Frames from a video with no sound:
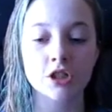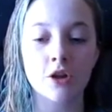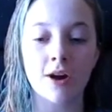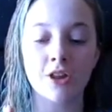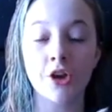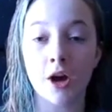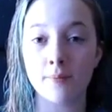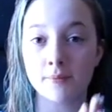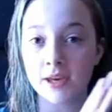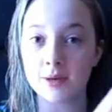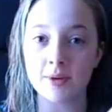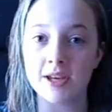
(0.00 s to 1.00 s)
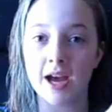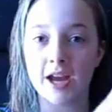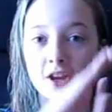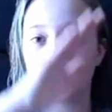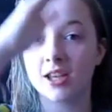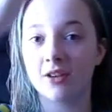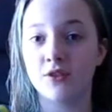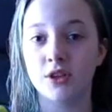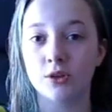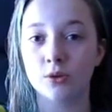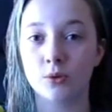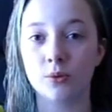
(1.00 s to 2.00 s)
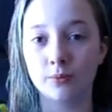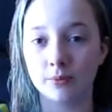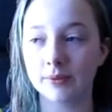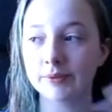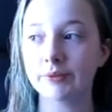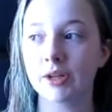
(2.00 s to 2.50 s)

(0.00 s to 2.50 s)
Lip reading: so I thought maybe I could give you